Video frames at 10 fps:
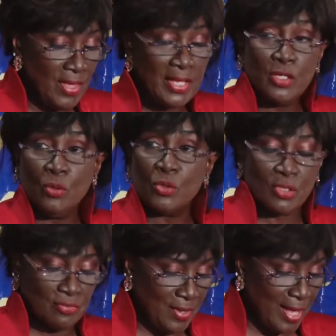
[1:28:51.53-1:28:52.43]
Thank you
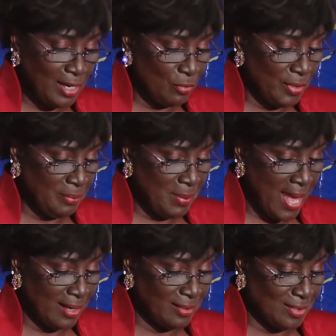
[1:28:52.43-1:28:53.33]
to Valerie
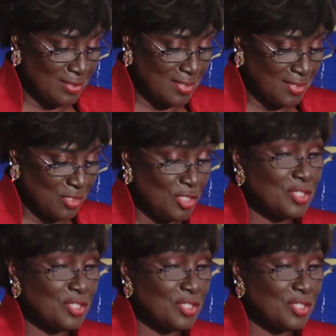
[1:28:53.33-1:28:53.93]
Magnus.